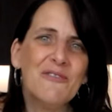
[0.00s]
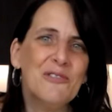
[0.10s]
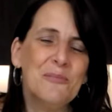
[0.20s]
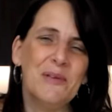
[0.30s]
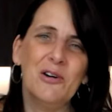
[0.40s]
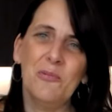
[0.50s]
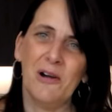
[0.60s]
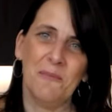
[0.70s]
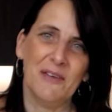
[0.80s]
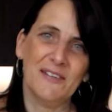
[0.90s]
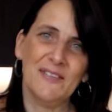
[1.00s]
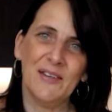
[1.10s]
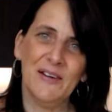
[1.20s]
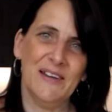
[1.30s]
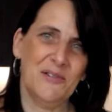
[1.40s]
for meal prep. They're
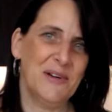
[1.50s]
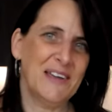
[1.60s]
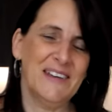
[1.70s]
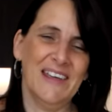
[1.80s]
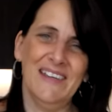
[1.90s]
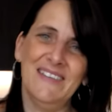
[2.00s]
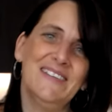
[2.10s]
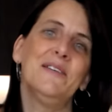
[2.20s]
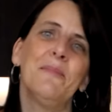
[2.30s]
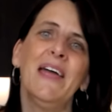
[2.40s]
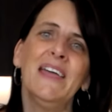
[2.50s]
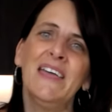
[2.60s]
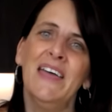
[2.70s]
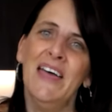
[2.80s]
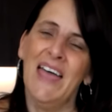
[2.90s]
so quick and easy to make,
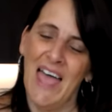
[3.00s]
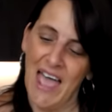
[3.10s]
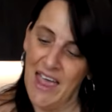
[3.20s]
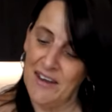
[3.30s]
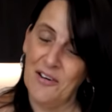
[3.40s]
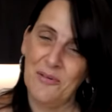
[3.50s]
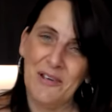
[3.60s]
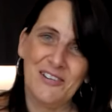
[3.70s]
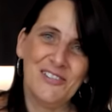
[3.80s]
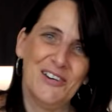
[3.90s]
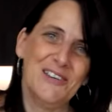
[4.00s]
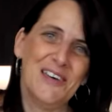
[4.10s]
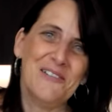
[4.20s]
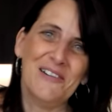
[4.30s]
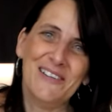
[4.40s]
and I'm going to show you
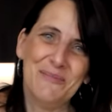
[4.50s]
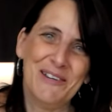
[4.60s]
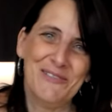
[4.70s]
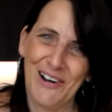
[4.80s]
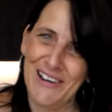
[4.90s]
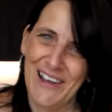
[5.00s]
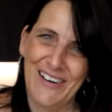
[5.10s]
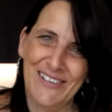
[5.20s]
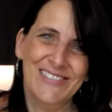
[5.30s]
that recipe right now.